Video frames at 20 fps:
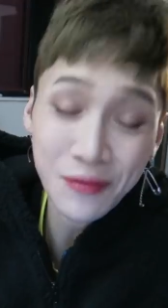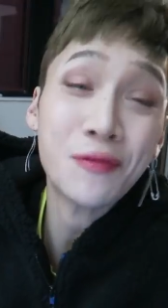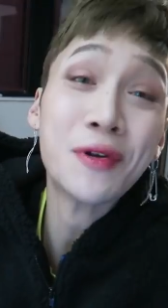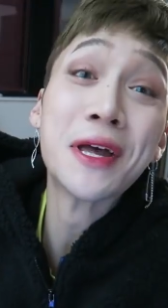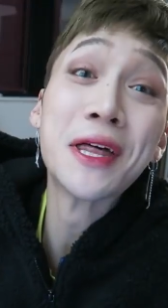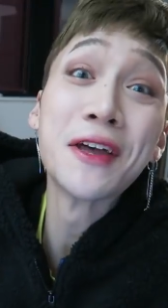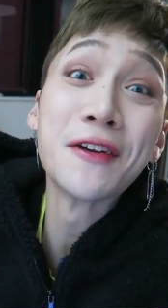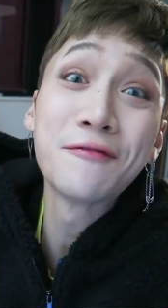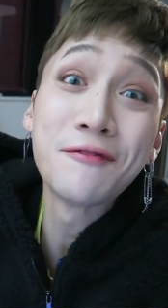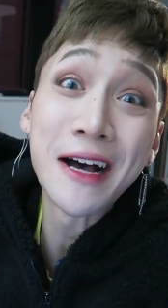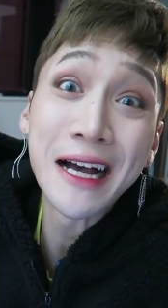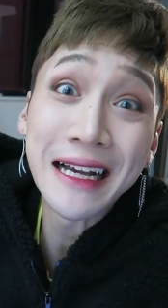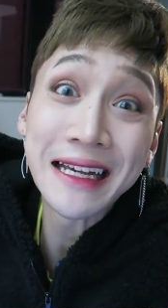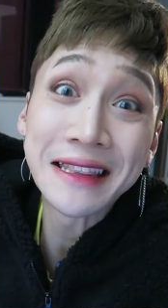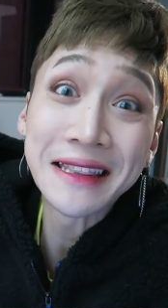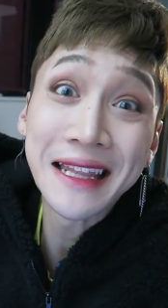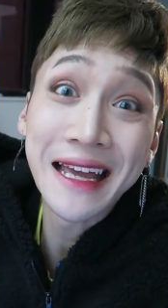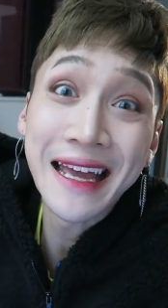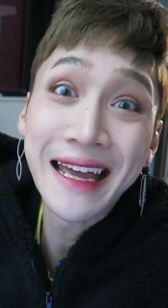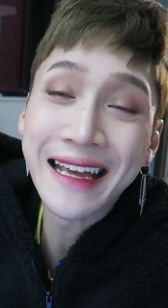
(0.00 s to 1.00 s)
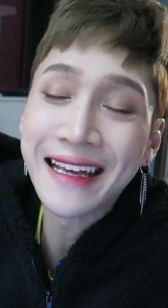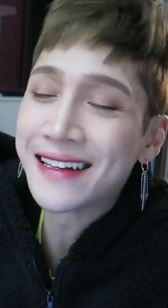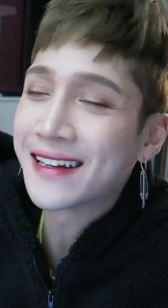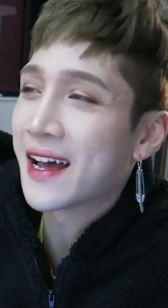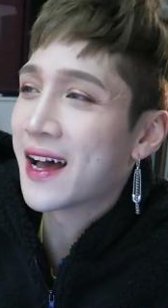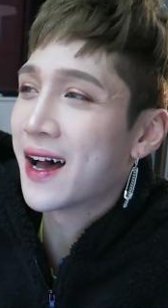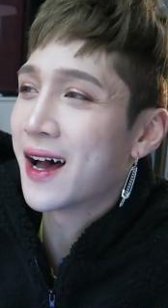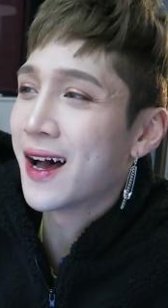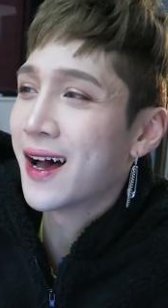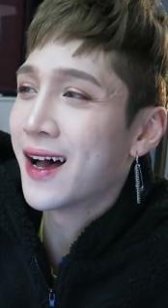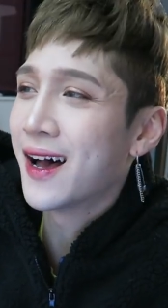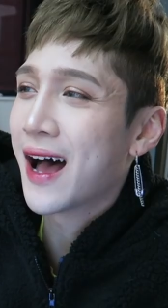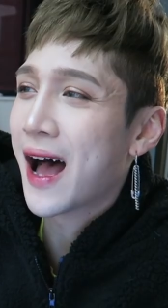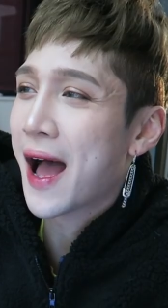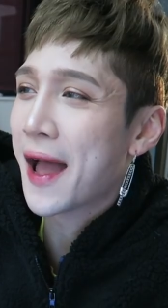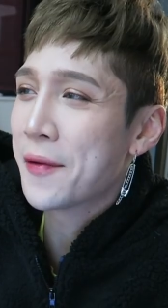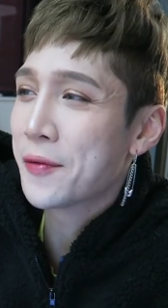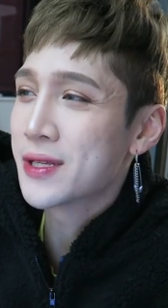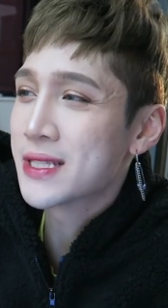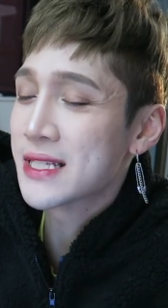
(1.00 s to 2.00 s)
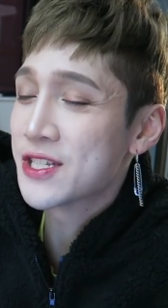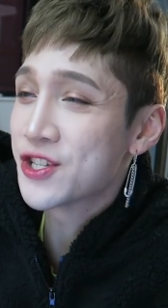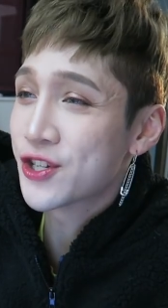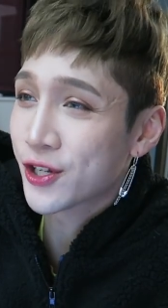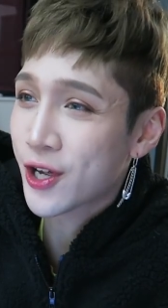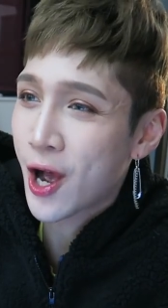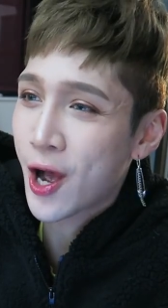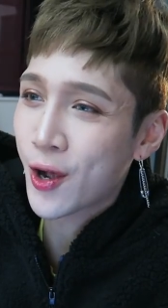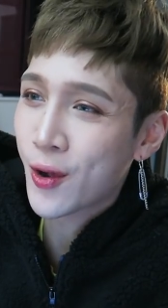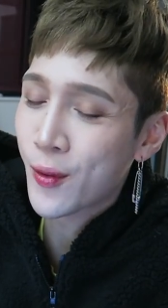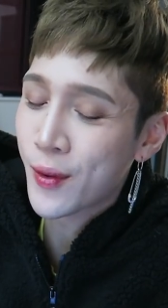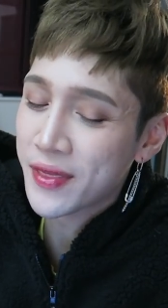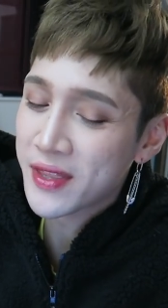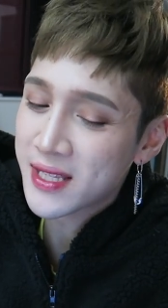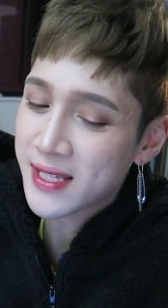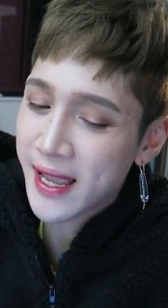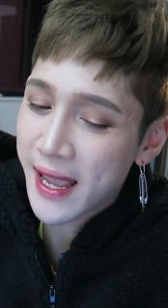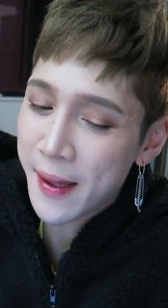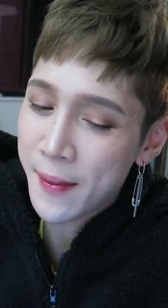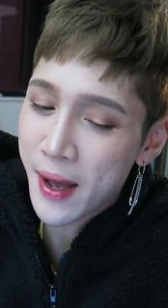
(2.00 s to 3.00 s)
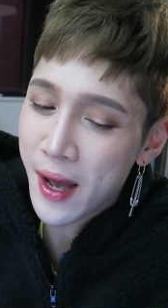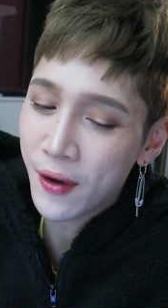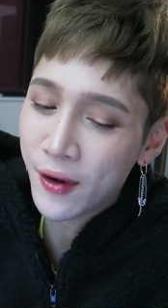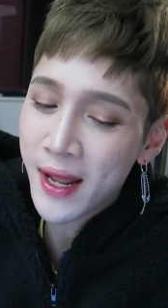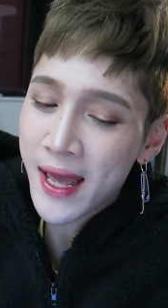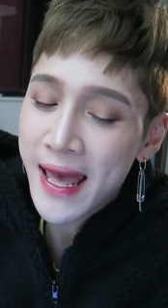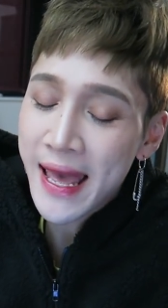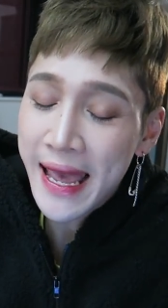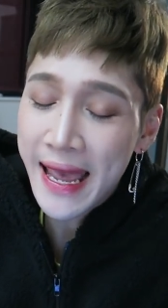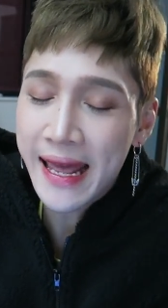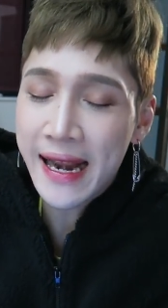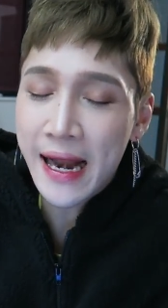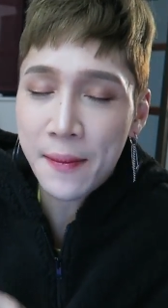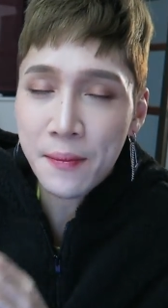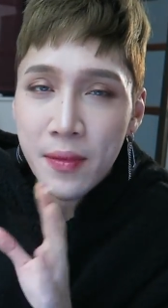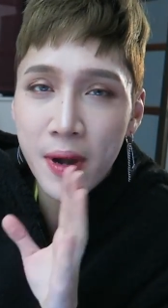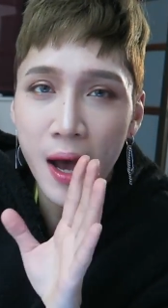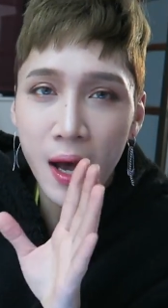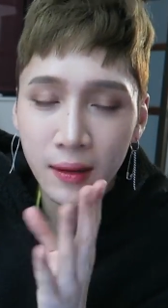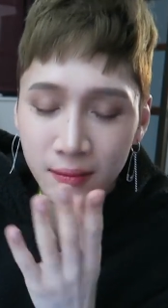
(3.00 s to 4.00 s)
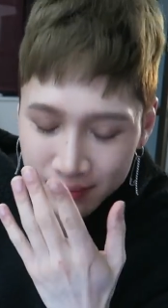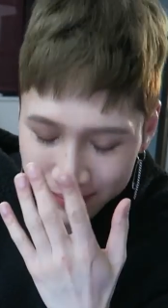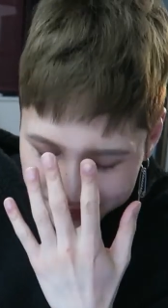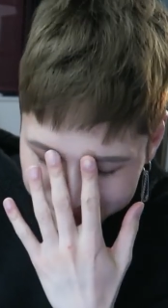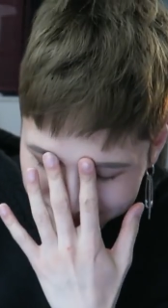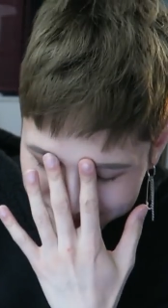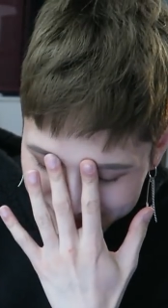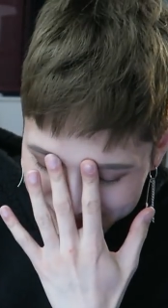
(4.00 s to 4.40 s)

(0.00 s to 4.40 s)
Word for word: really fucking late. Uh, I was in Chicago when this came out, and I'm not.